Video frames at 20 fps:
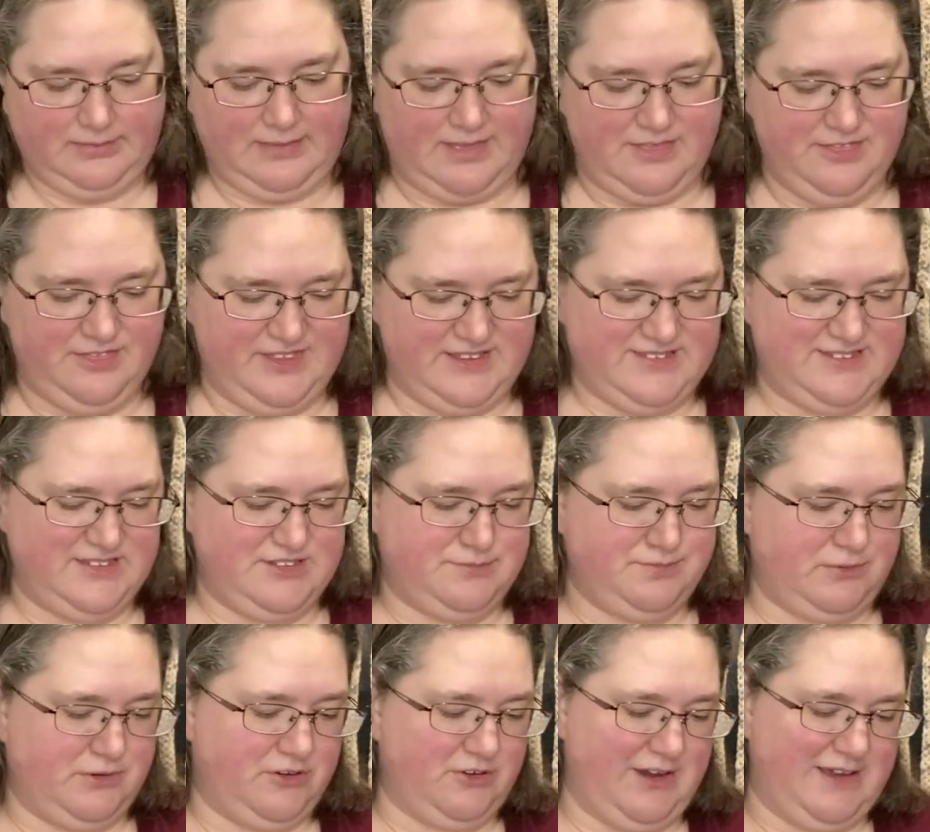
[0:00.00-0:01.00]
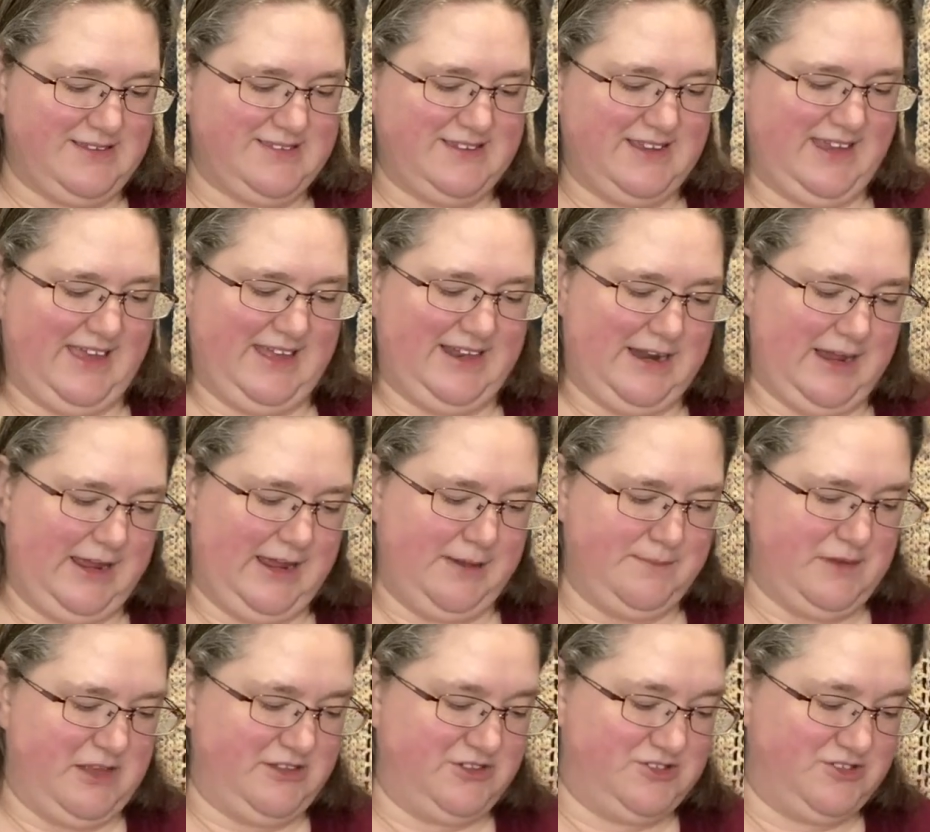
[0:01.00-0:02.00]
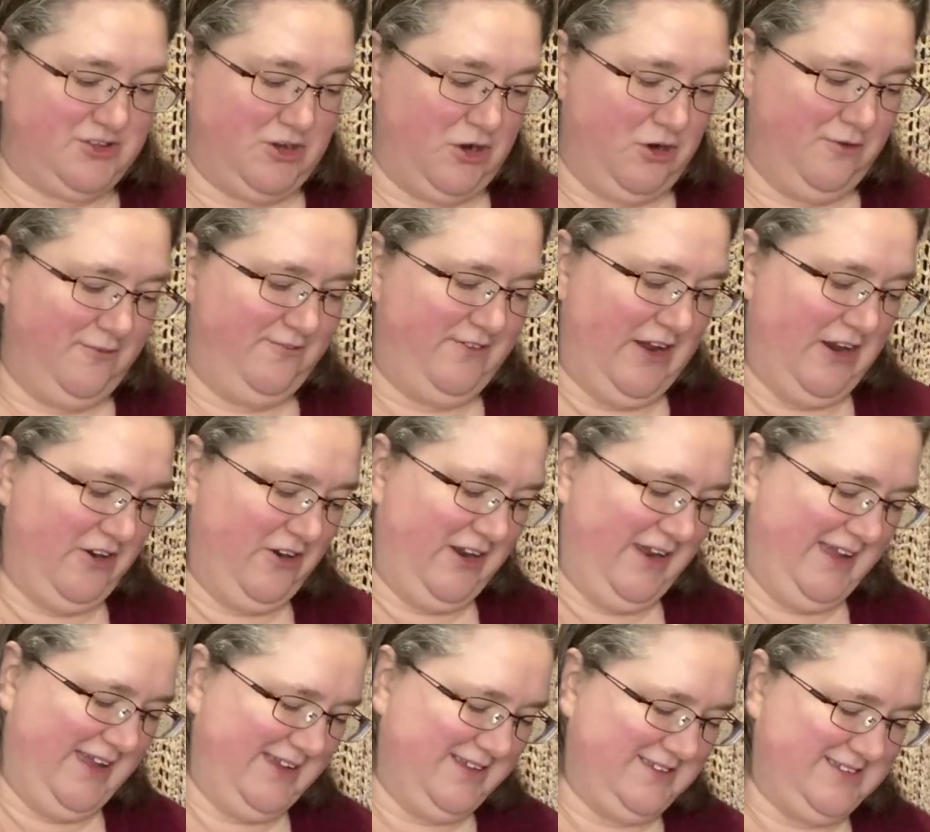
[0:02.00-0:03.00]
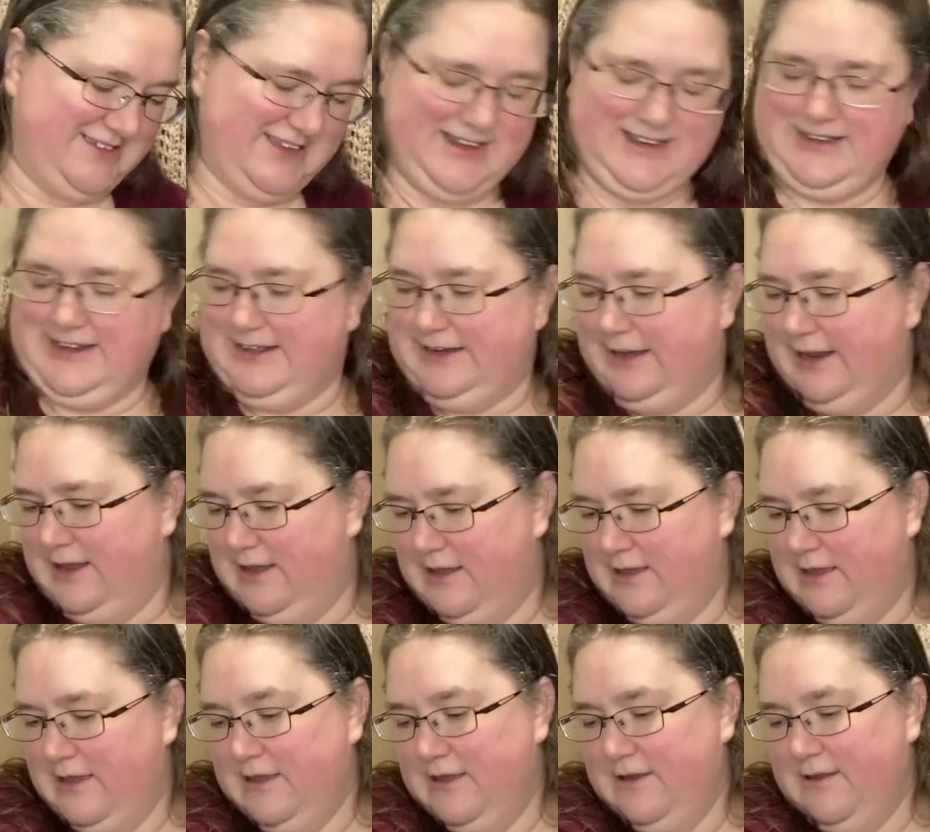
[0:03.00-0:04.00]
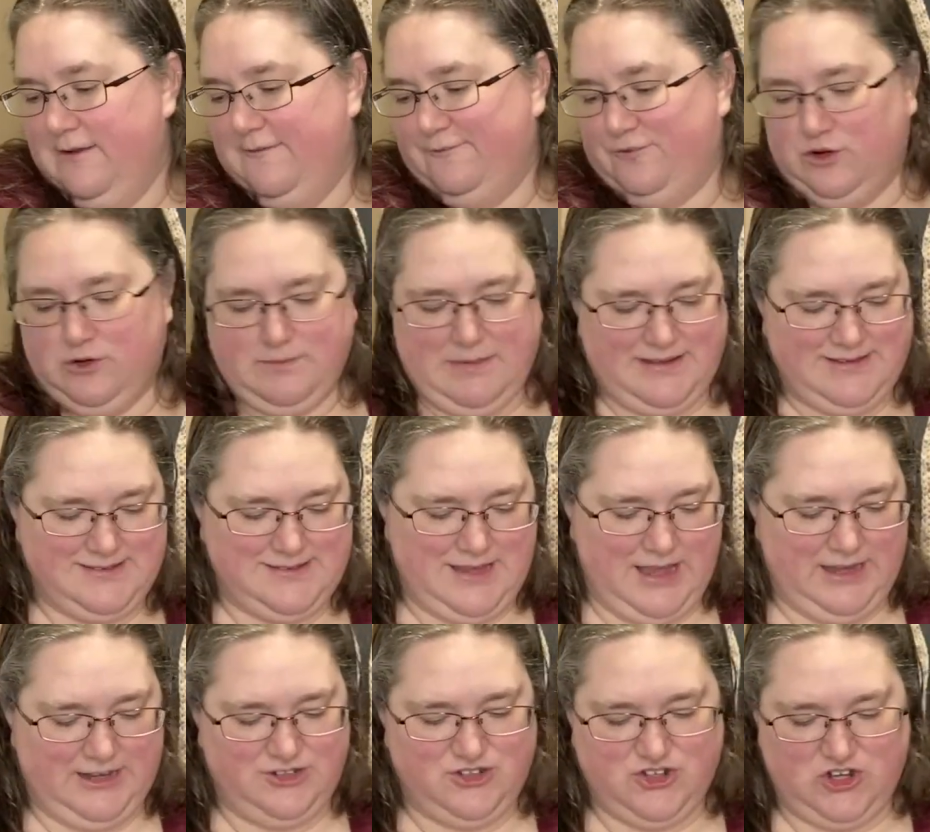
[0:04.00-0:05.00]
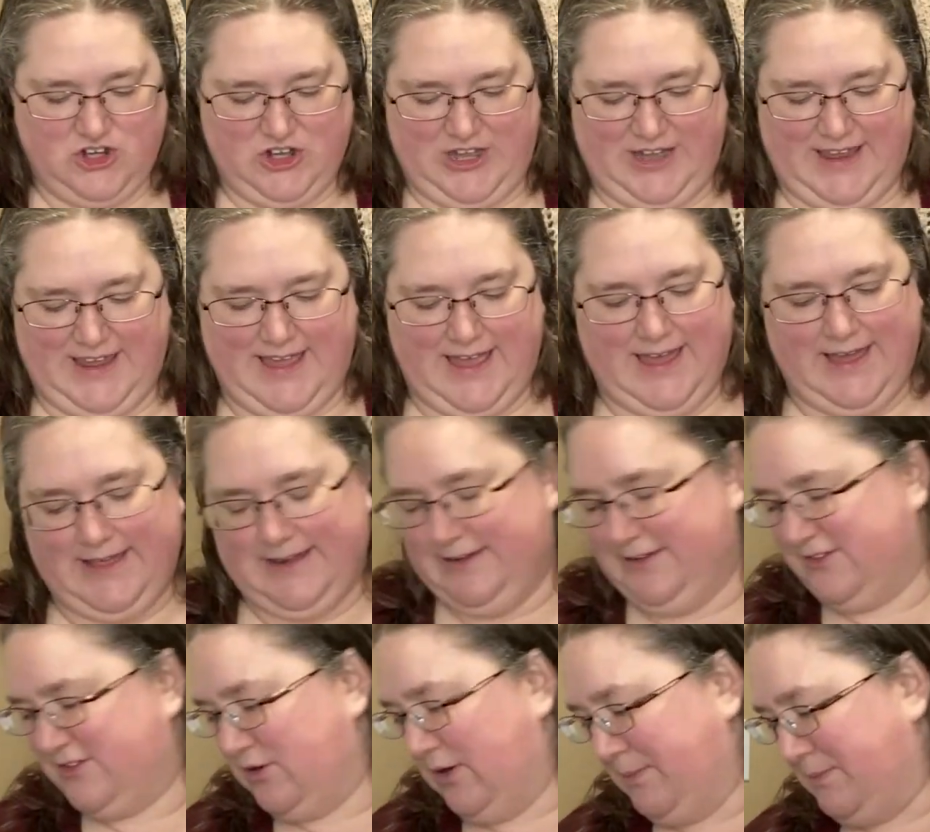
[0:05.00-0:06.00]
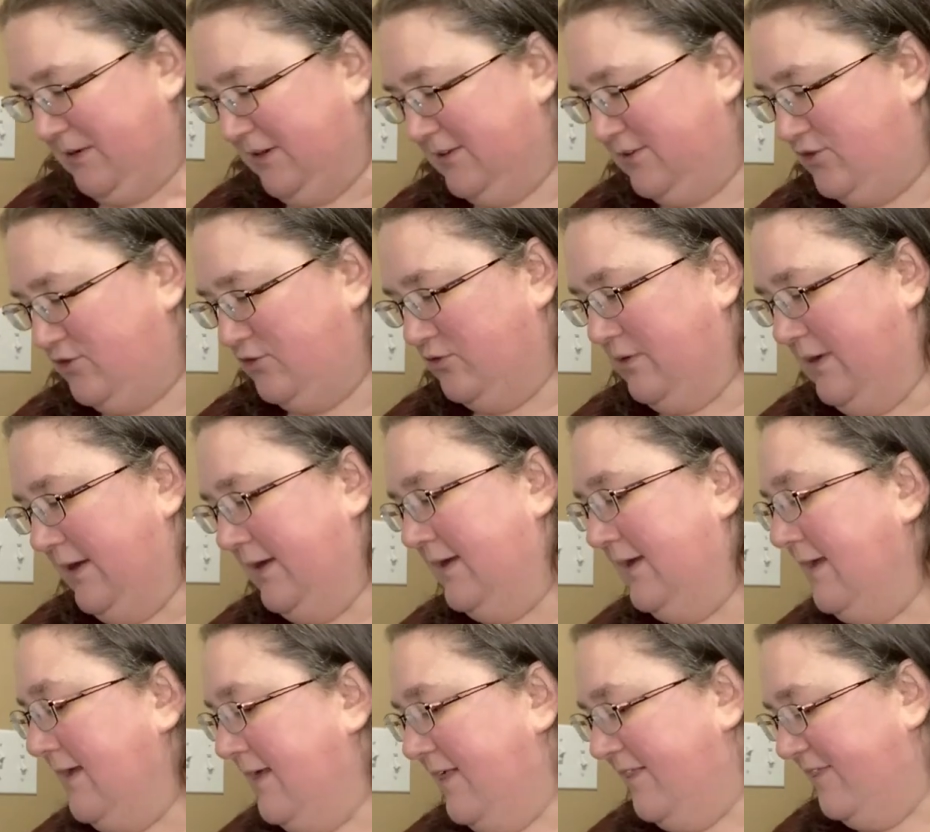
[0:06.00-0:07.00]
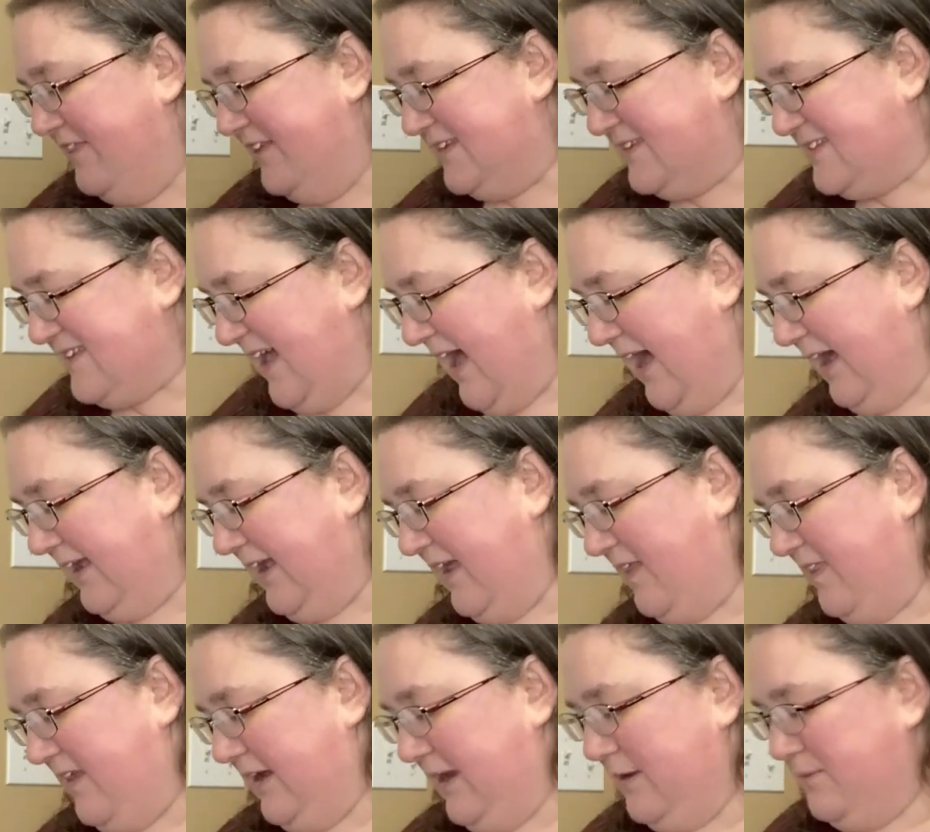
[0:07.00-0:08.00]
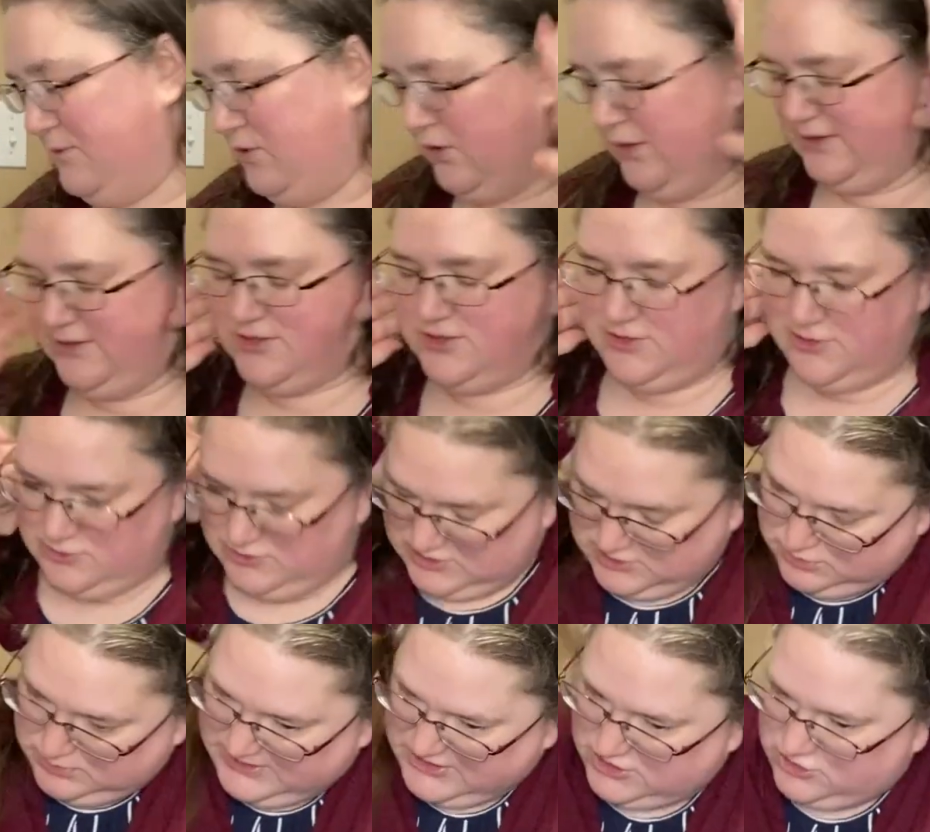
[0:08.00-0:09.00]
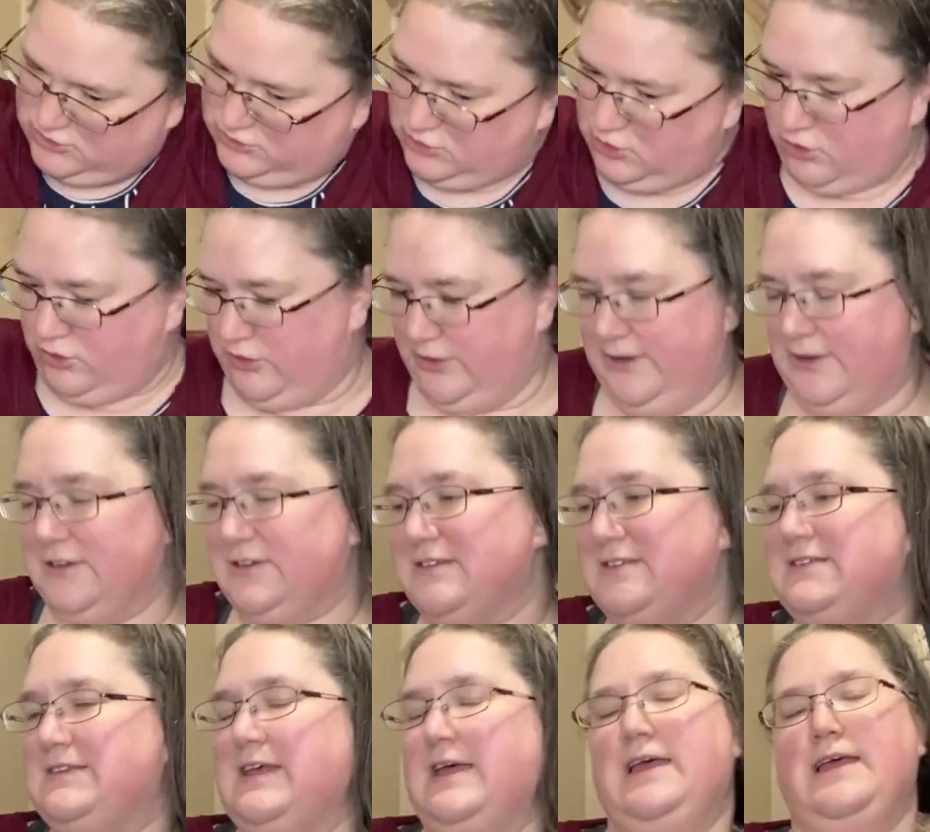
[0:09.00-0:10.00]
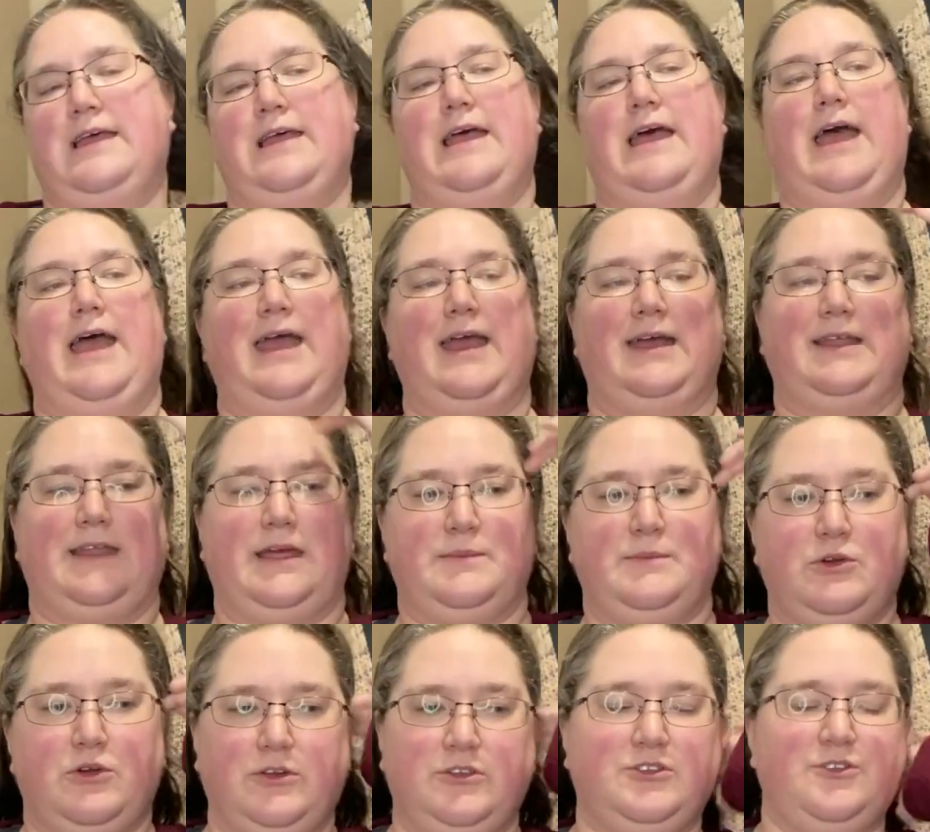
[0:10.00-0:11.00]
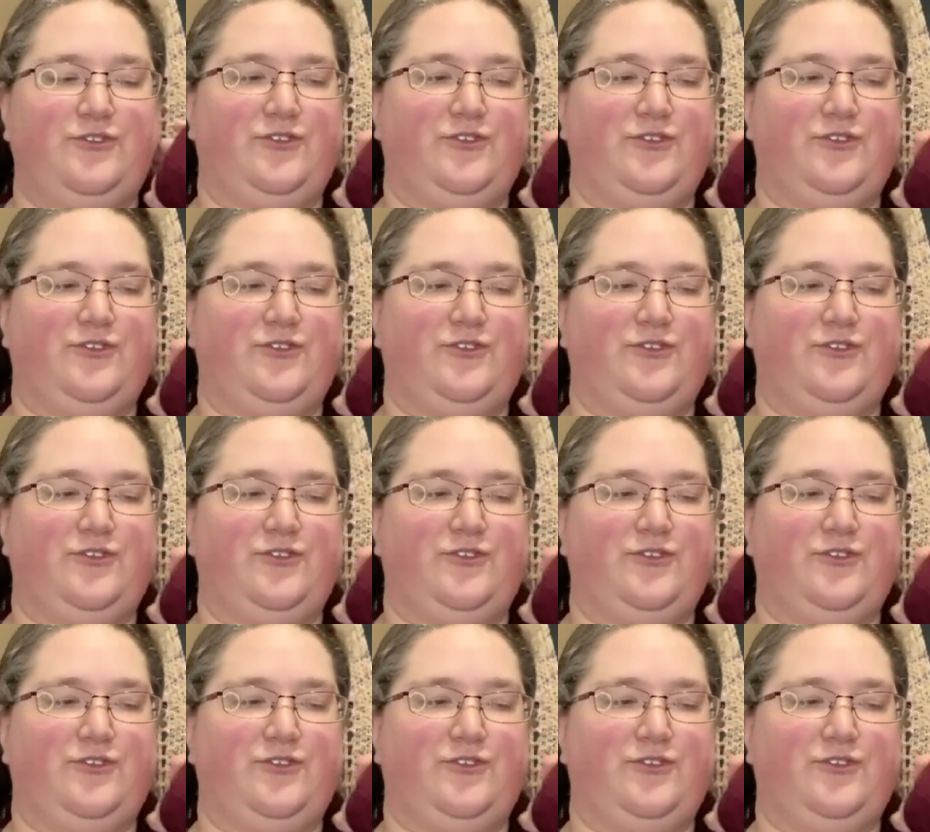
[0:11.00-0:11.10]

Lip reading: this is progressing, and I am so very excited for my sock journey. And so I'm going to do this sock, and then I'm going to switch tutorials, and I'm going to